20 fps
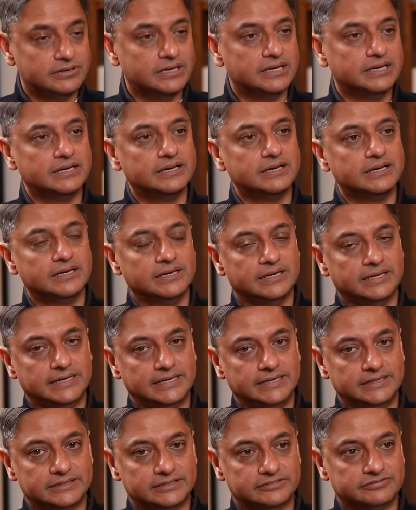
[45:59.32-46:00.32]
way
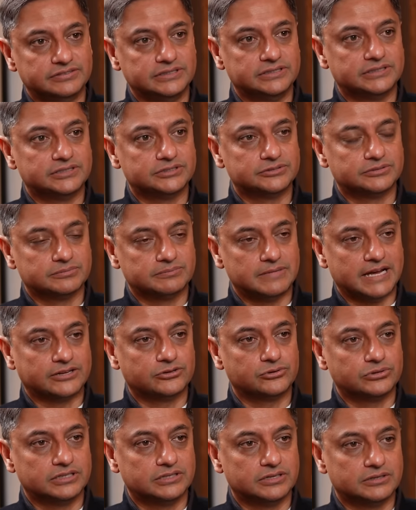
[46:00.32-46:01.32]
interferes with
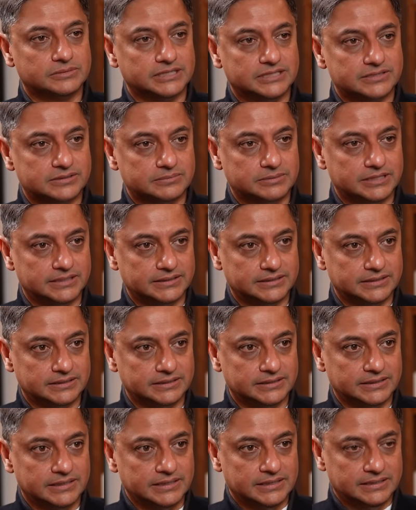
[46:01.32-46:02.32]
macroeconomic
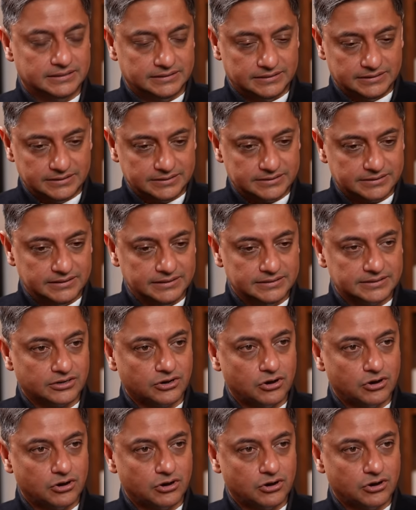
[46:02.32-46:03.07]
stability. This is a